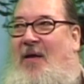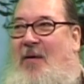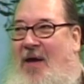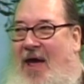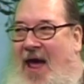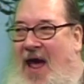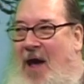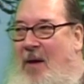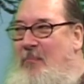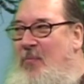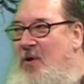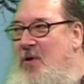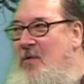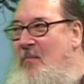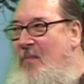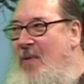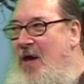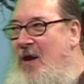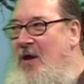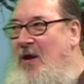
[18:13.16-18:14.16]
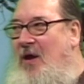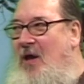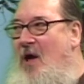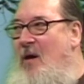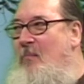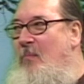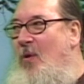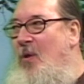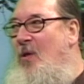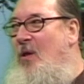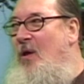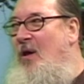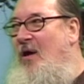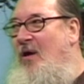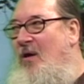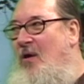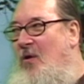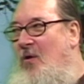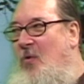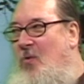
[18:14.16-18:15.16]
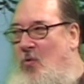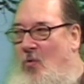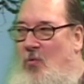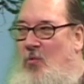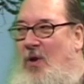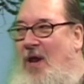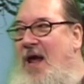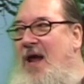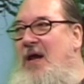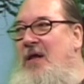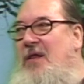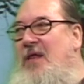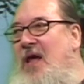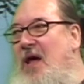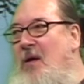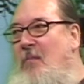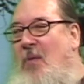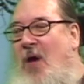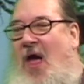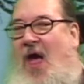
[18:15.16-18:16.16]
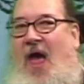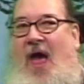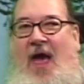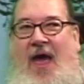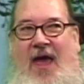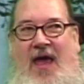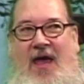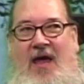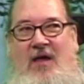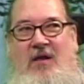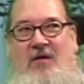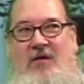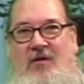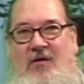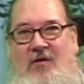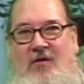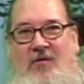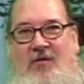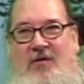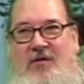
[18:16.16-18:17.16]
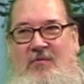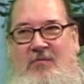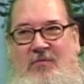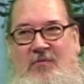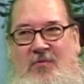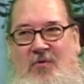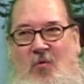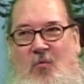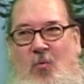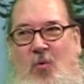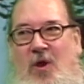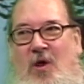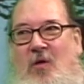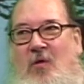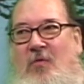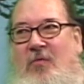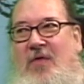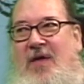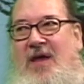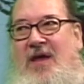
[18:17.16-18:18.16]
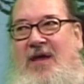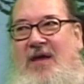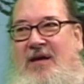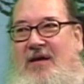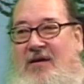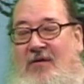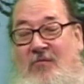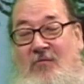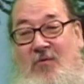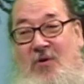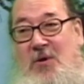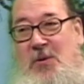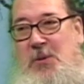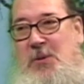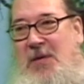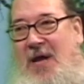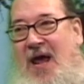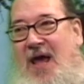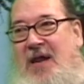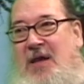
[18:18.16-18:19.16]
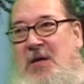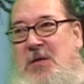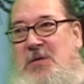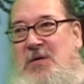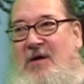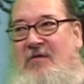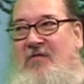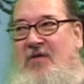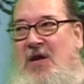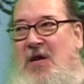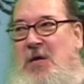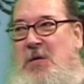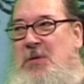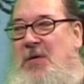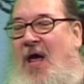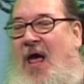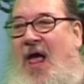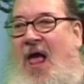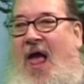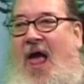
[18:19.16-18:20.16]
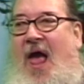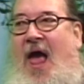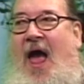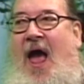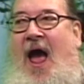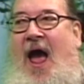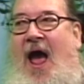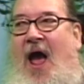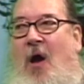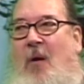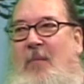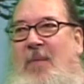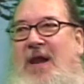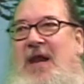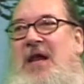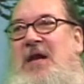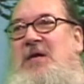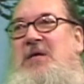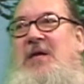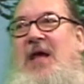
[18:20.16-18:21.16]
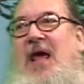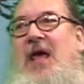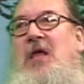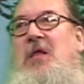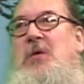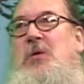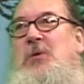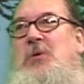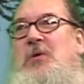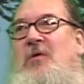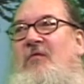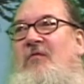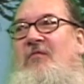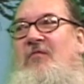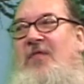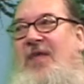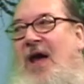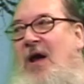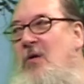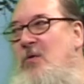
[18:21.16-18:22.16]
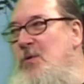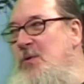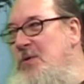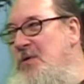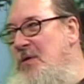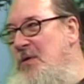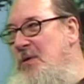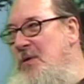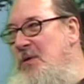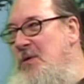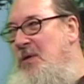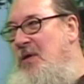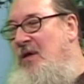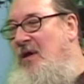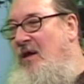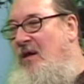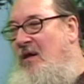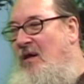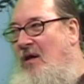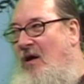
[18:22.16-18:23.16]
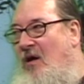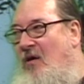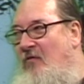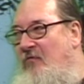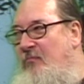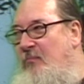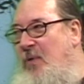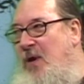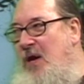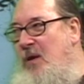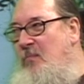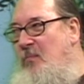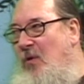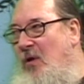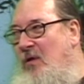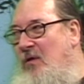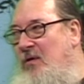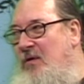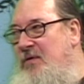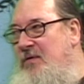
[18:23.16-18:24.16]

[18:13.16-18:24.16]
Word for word: happened to met a couple who mm-hmm. liked them. And you know the the real thing, the real sadness of it is, how many tens of thousands of people